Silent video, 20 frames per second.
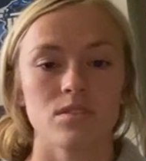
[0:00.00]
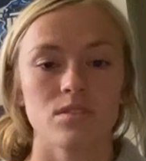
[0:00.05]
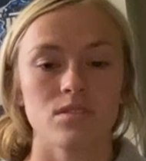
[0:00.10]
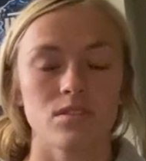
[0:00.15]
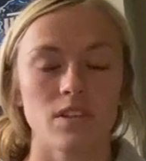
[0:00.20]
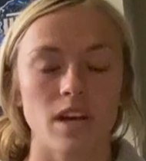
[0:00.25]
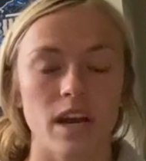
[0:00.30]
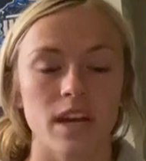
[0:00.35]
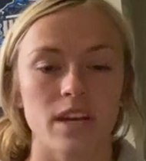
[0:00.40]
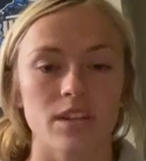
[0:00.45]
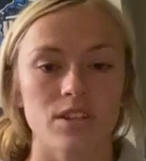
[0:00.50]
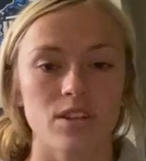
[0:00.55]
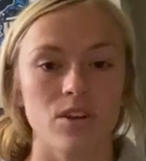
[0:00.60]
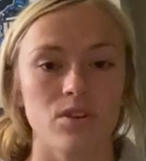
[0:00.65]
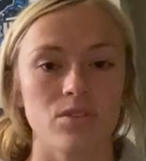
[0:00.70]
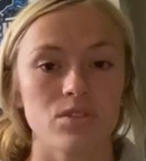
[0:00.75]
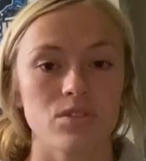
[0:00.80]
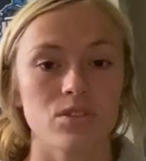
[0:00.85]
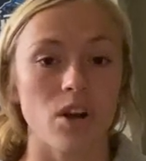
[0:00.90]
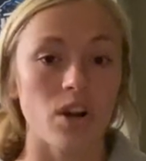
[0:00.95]

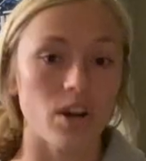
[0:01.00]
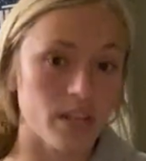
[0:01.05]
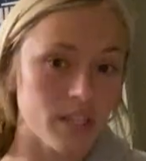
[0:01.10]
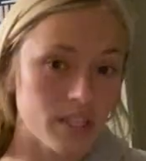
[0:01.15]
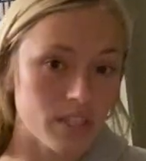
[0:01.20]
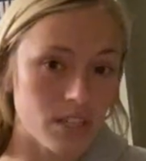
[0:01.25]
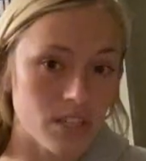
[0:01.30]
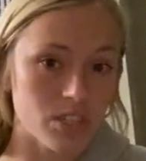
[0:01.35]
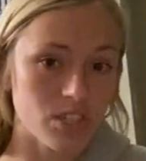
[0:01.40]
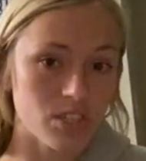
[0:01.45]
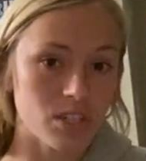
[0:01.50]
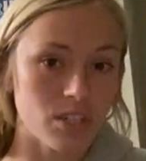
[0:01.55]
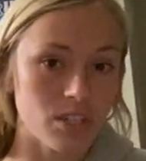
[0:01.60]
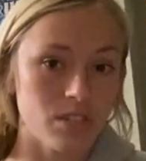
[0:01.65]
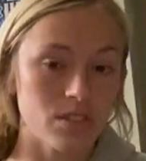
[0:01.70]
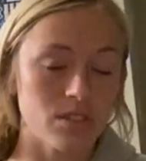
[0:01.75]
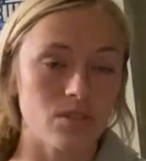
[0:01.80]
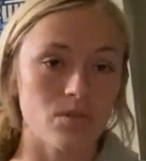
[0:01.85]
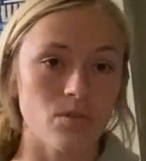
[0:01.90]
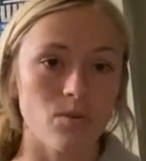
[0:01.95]
diagnosed heart
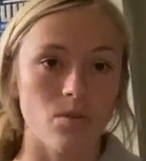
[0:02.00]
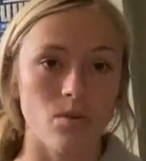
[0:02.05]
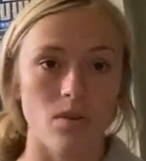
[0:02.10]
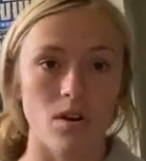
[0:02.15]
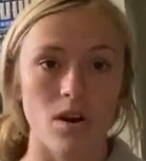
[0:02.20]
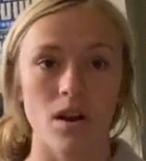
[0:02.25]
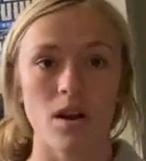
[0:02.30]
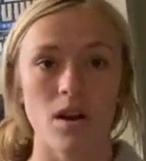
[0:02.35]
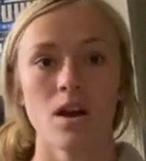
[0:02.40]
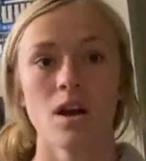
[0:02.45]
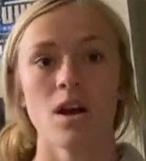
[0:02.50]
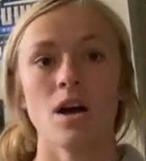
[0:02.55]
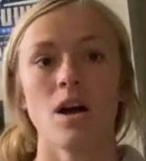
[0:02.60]
conditions or